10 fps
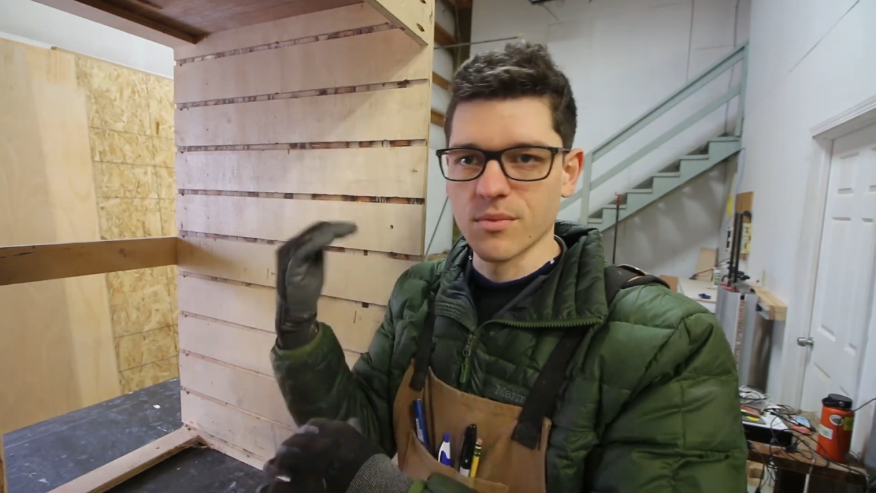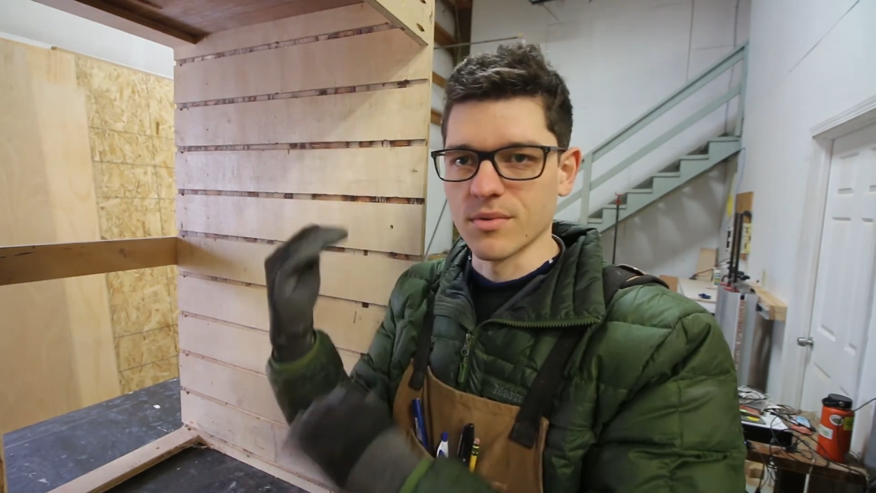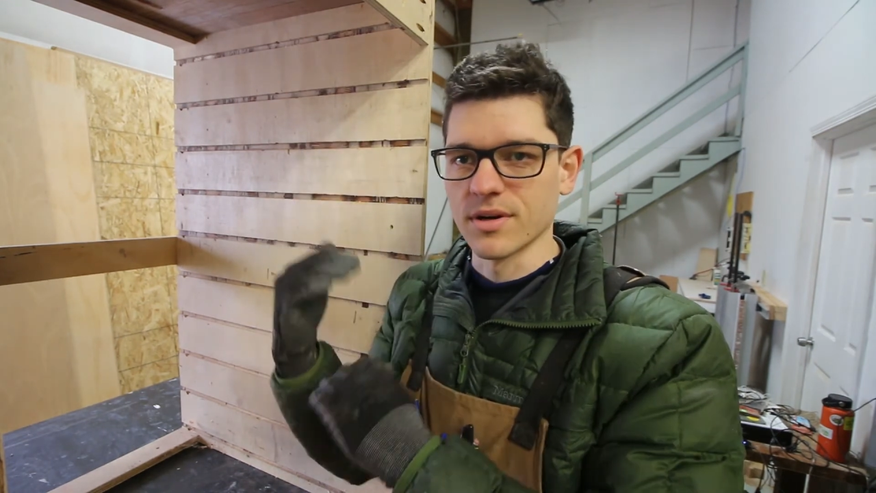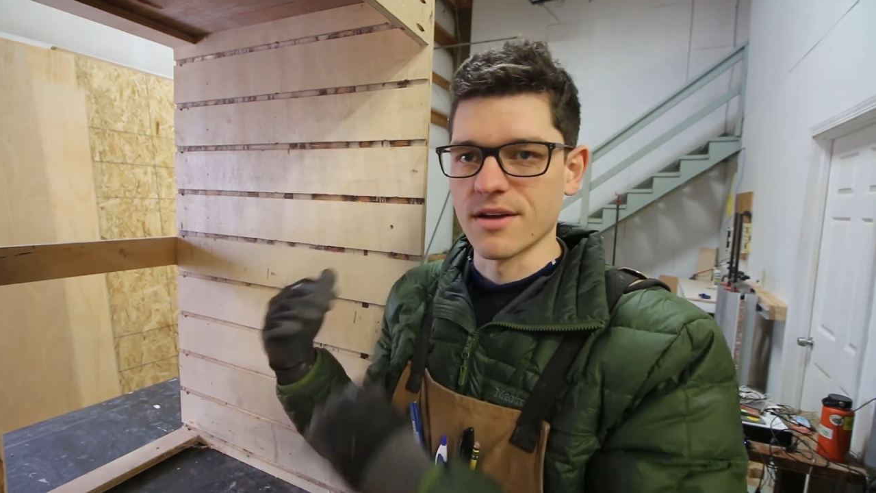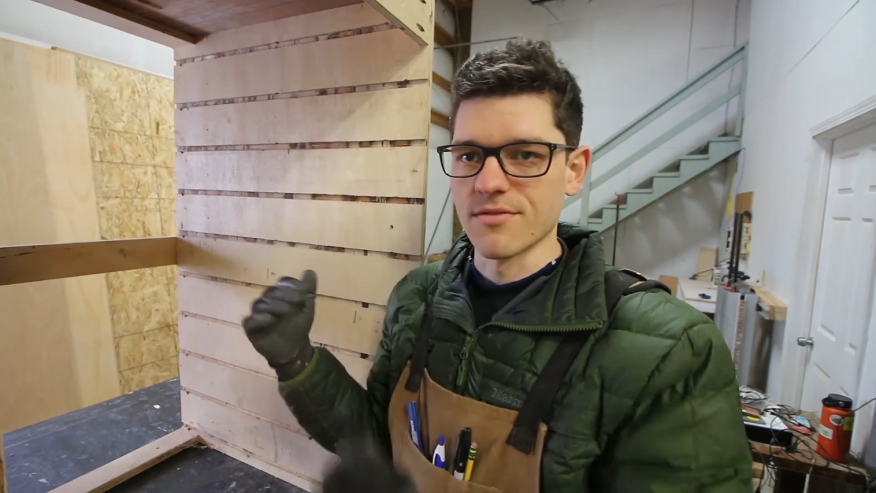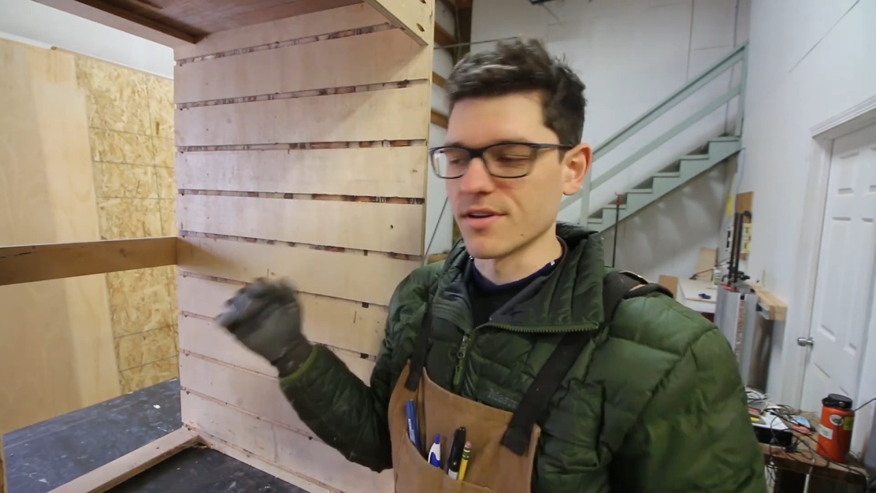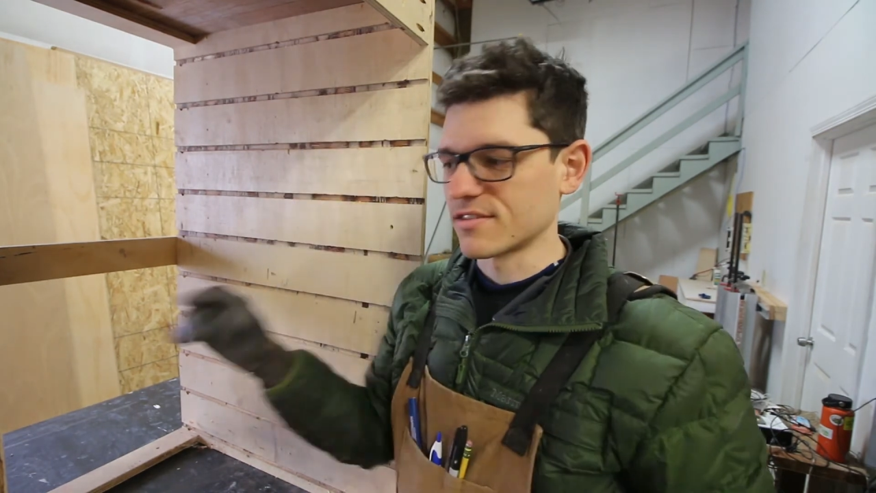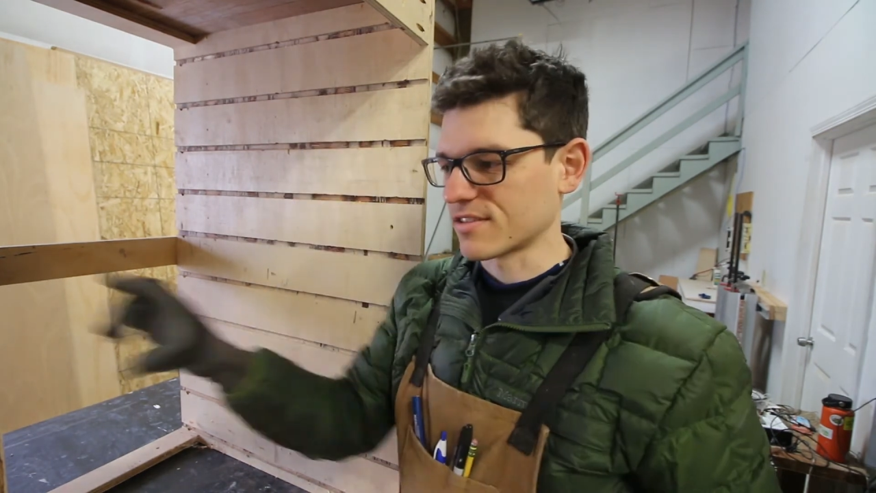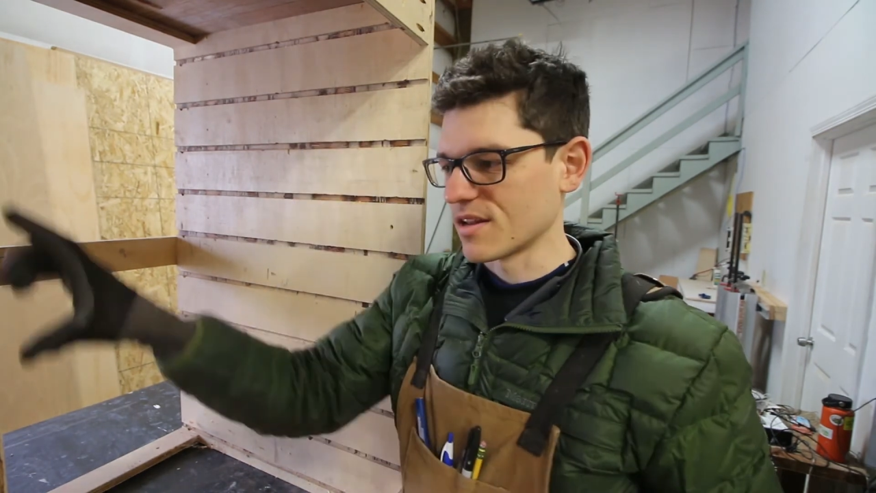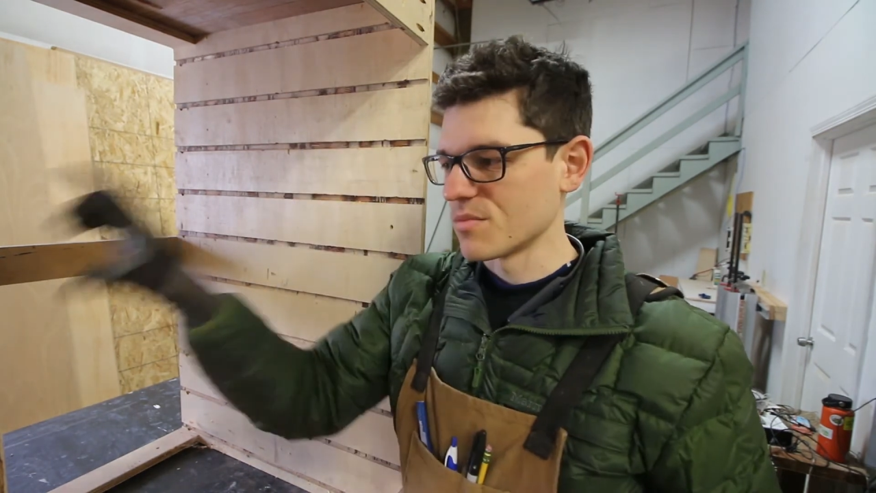whatever
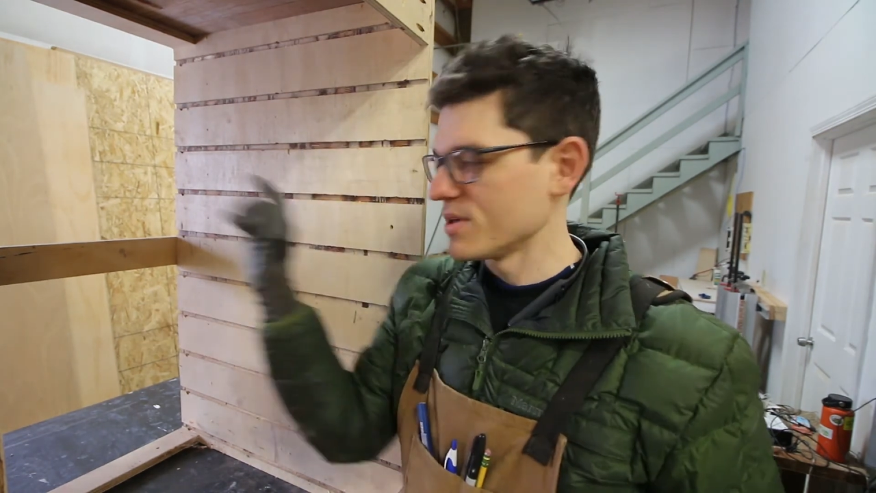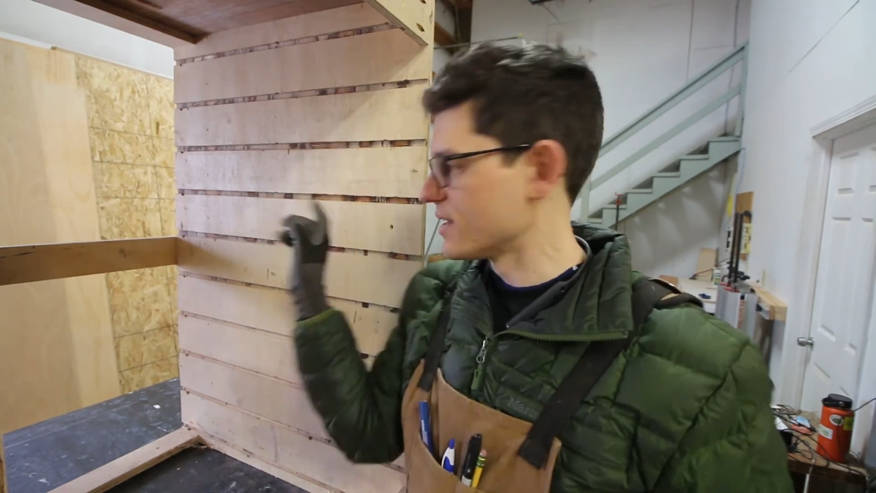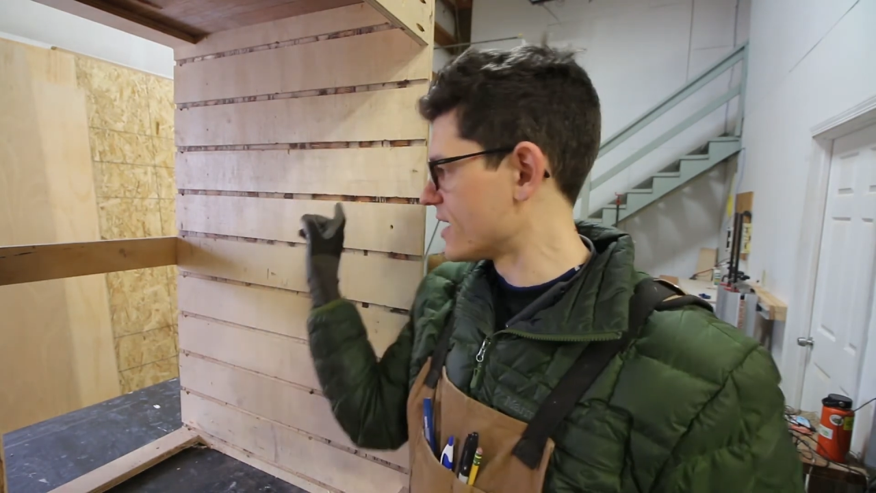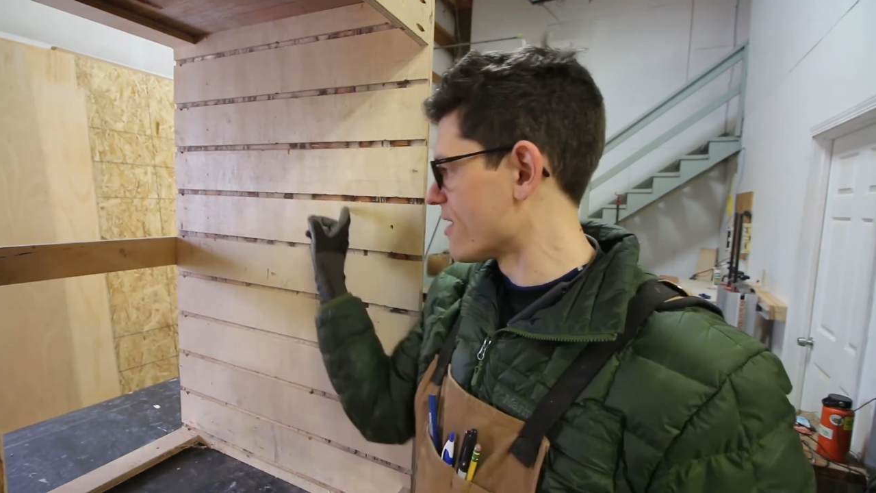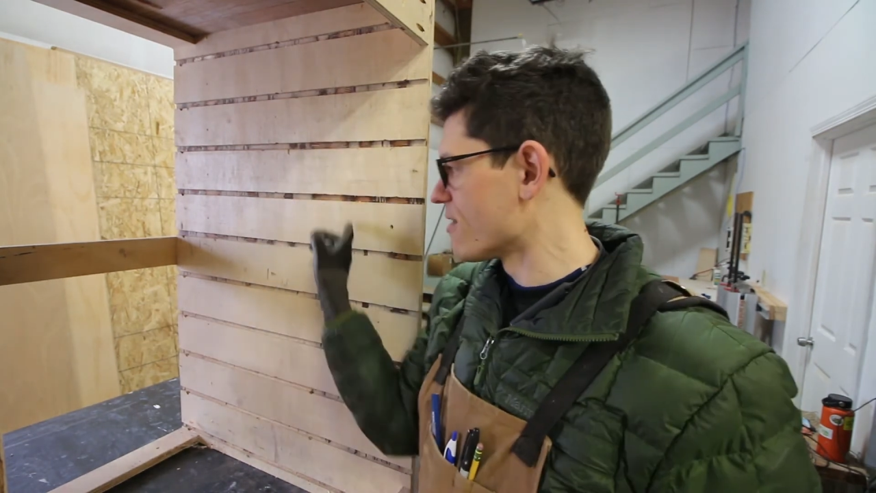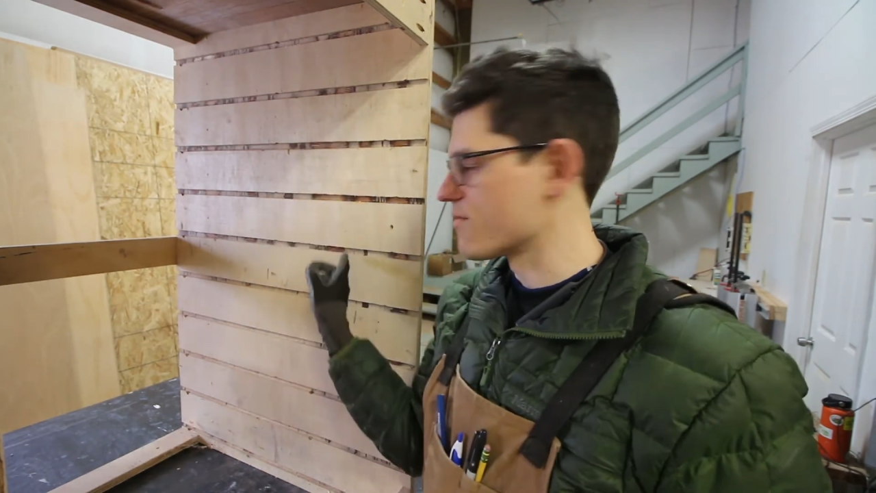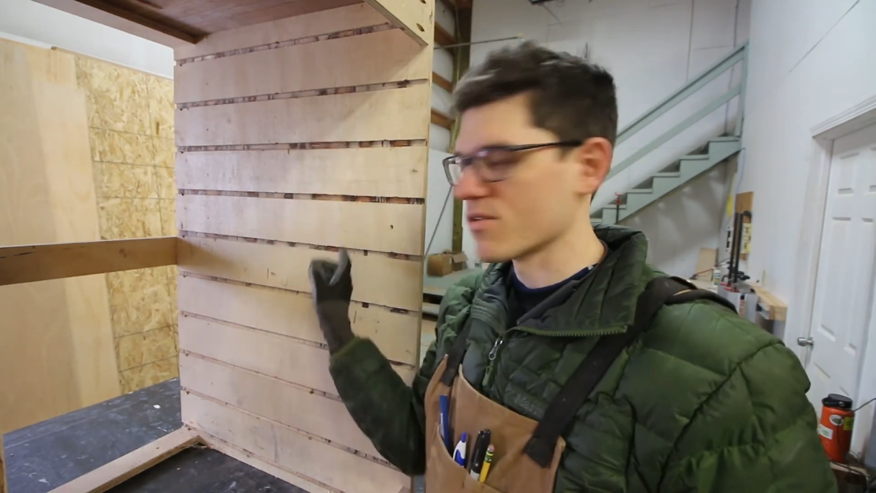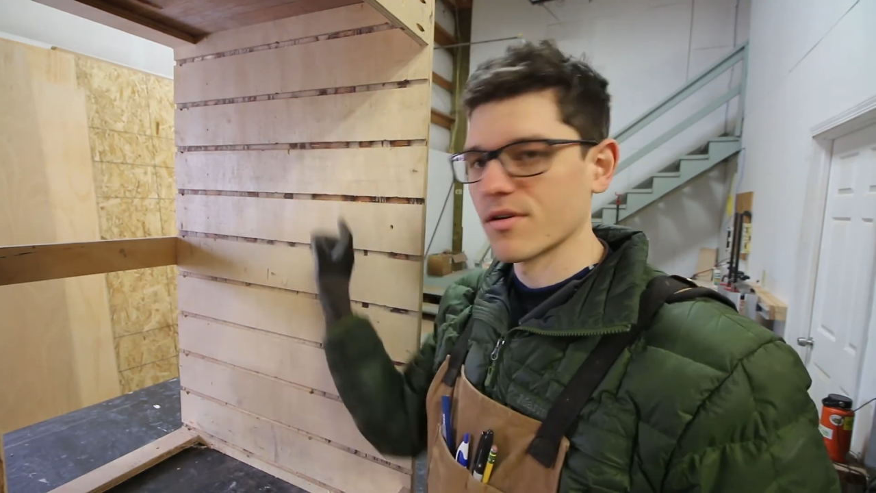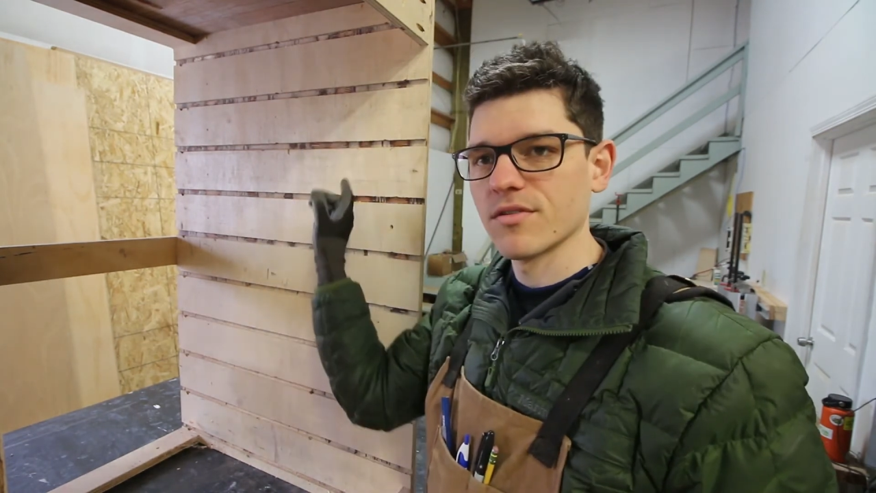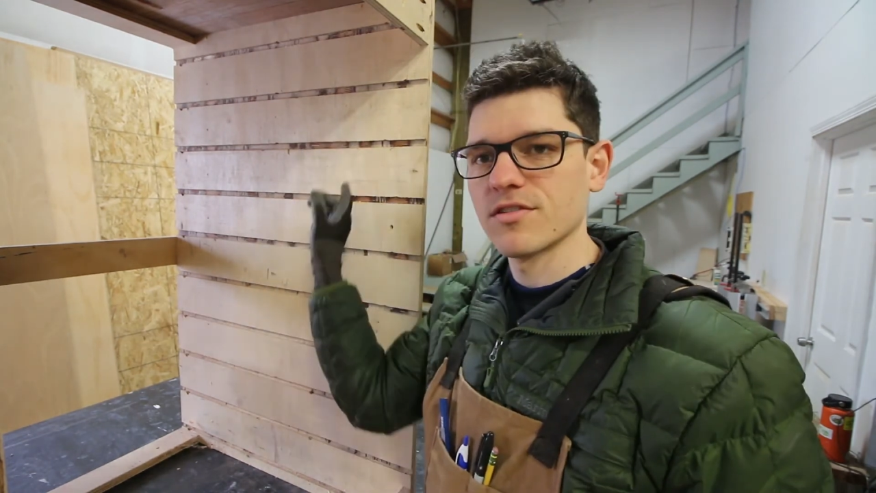it's going to be, and
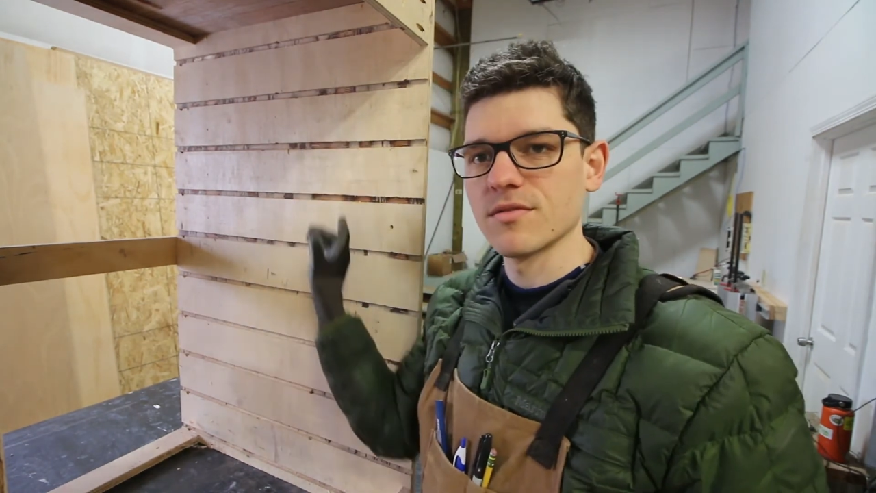however